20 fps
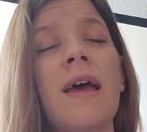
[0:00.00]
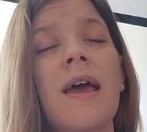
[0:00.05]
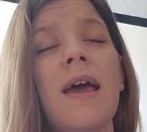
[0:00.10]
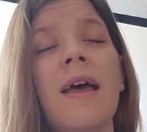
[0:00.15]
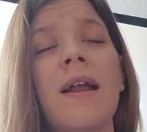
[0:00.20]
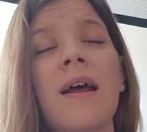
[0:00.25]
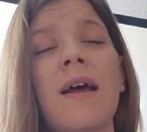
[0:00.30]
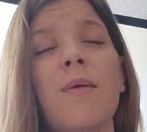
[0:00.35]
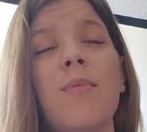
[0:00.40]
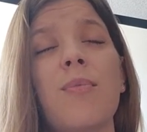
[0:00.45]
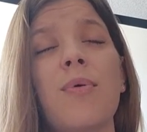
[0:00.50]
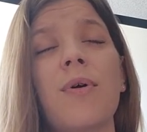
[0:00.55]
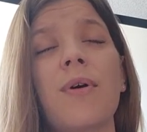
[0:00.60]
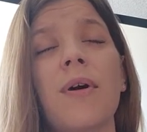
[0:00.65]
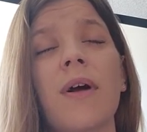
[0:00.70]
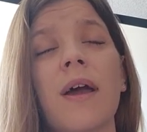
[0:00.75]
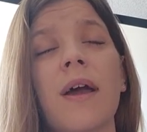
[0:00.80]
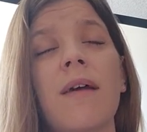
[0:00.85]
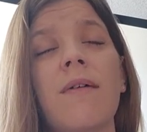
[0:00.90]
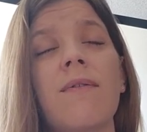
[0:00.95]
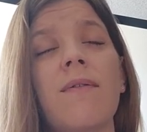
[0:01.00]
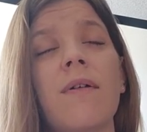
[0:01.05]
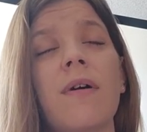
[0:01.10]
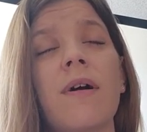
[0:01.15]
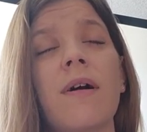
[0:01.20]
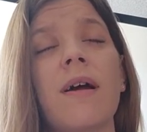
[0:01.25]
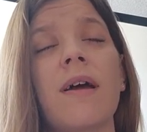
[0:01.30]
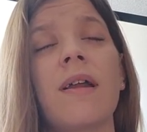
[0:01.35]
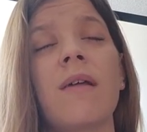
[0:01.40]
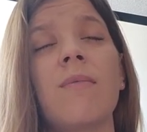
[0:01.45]
And I pray
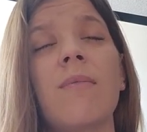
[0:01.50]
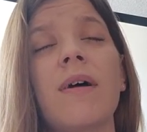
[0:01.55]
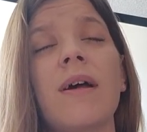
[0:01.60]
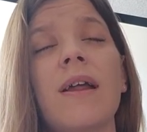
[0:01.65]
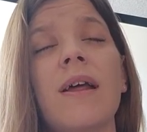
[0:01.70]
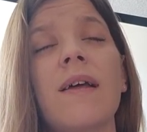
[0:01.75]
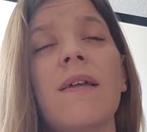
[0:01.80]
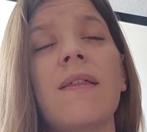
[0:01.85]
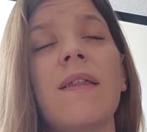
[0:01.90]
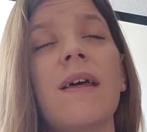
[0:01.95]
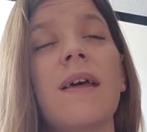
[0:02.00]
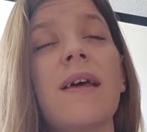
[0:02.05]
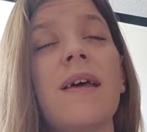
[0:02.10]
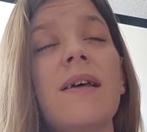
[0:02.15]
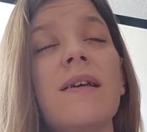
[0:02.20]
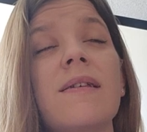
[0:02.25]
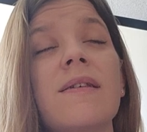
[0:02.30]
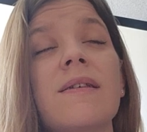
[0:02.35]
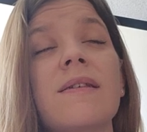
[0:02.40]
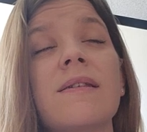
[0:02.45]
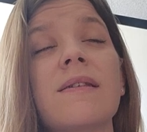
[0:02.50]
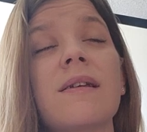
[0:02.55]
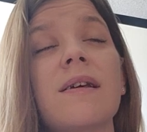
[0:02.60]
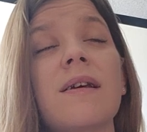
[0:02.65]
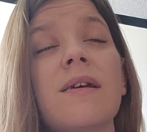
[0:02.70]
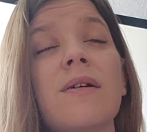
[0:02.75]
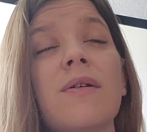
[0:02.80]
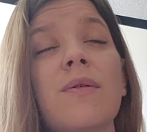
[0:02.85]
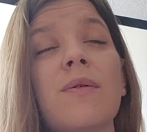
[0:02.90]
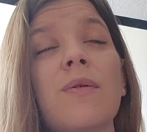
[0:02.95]
for anybody that is,
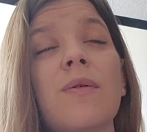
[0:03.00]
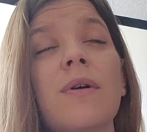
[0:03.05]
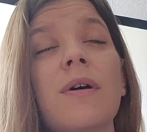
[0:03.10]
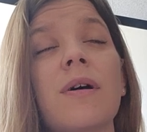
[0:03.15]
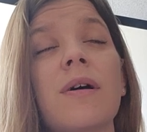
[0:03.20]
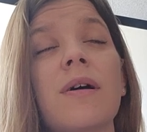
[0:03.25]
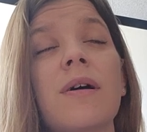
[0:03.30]
you know,